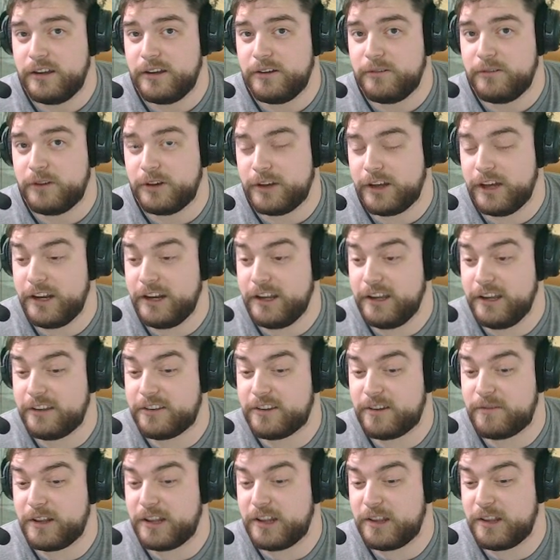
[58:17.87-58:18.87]
Well, it kind of is.
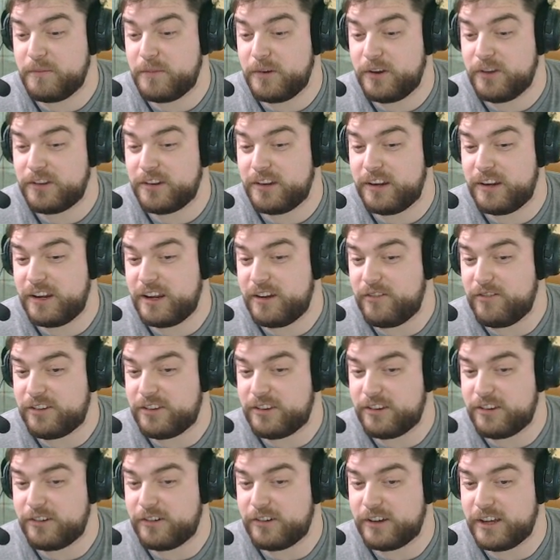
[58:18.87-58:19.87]
I'm the only person in every
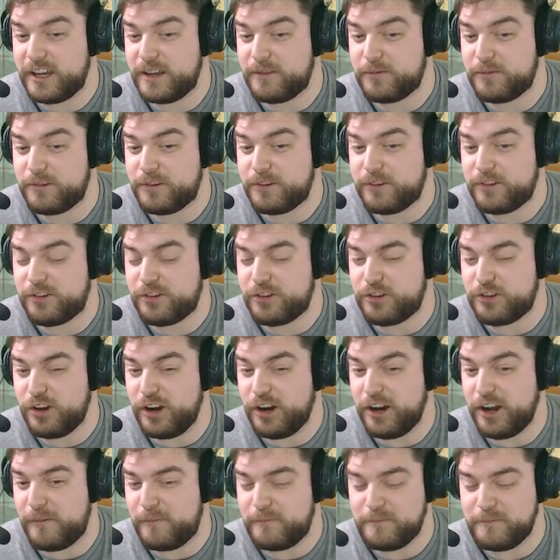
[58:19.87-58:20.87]
single game, so
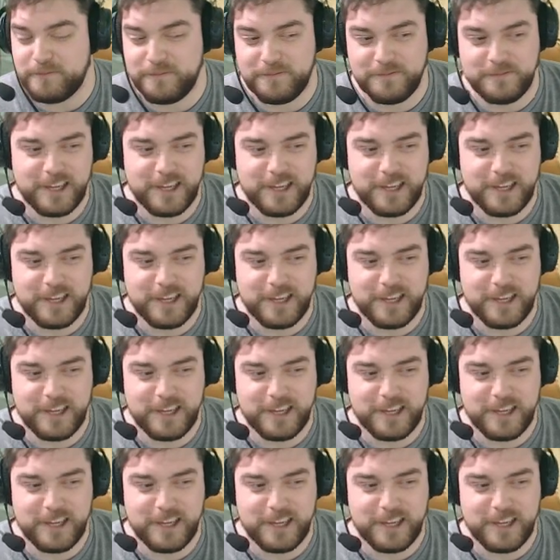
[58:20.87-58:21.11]
shut up.